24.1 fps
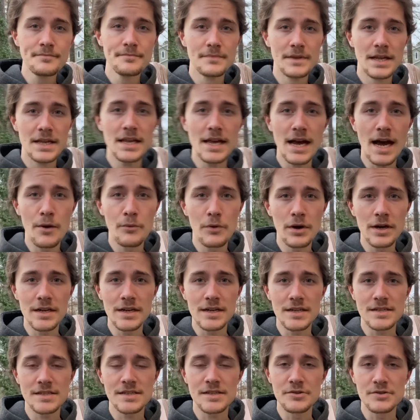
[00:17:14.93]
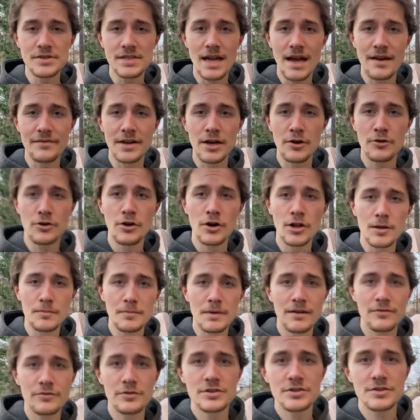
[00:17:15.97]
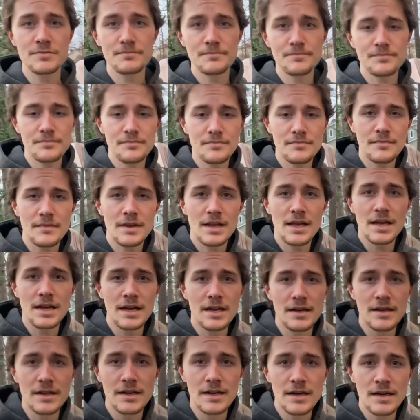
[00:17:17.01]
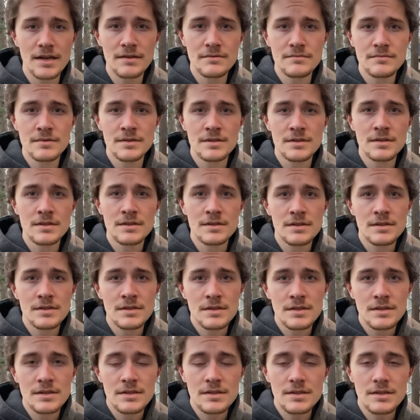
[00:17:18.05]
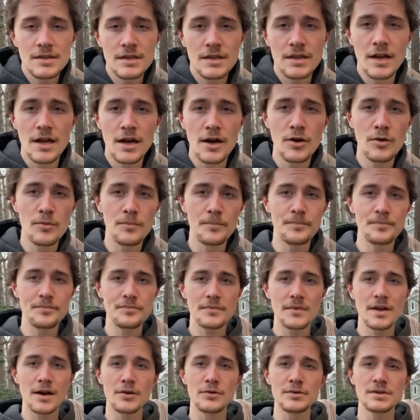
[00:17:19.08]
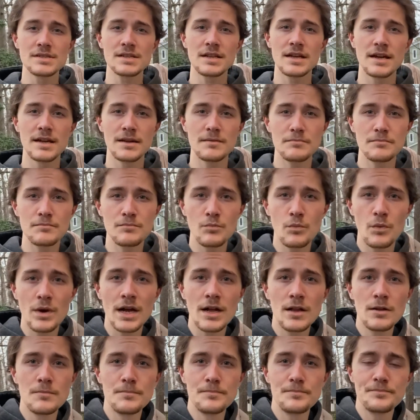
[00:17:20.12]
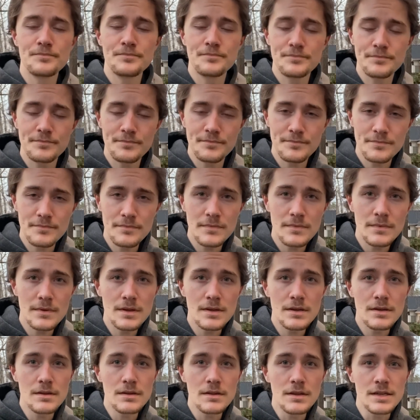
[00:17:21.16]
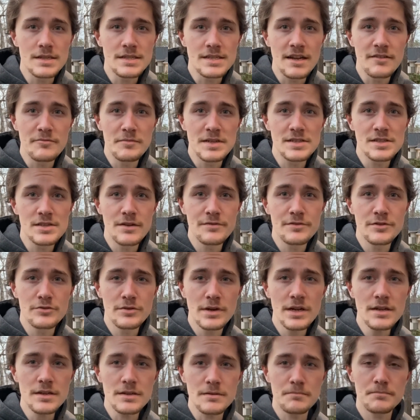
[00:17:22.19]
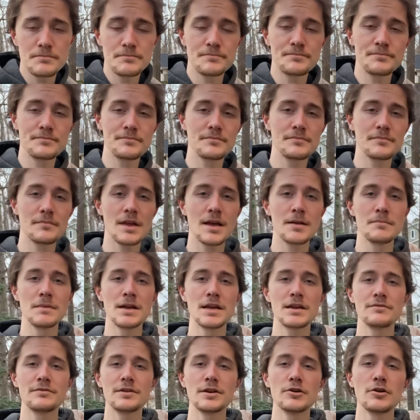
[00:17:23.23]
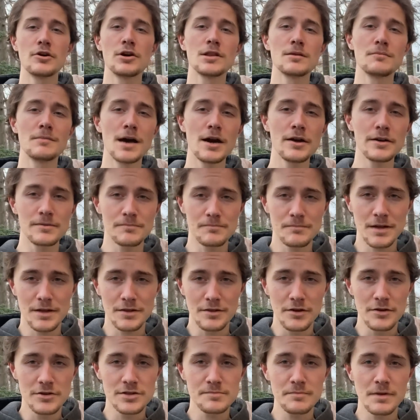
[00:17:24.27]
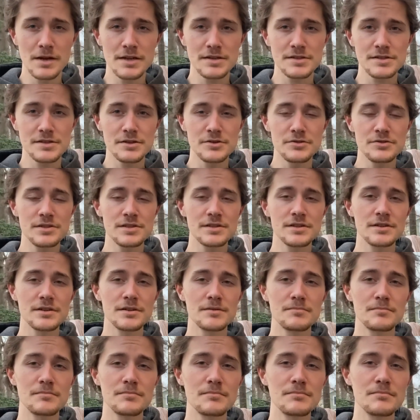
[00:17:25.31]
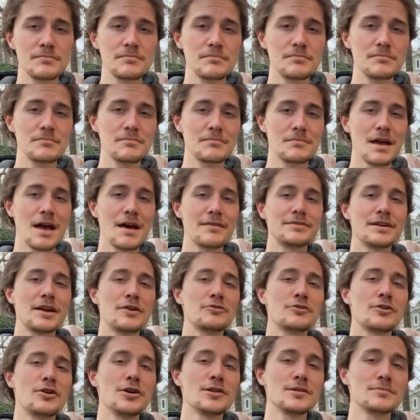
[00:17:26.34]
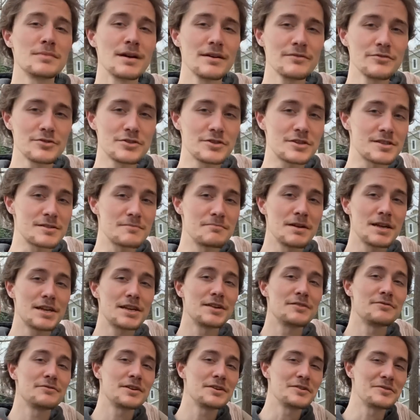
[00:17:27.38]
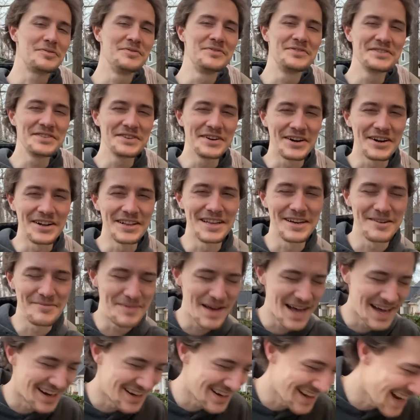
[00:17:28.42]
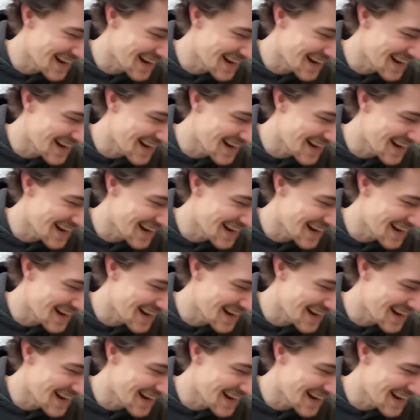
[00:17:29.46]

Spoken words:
Yeah, I wanted an excuse to have an alcoholic beverage. And, you know, I was like, well, let's have myself a drink and make a video all about it. And there's my excuse to have an alcoholic beverage because I'm making a video all about it.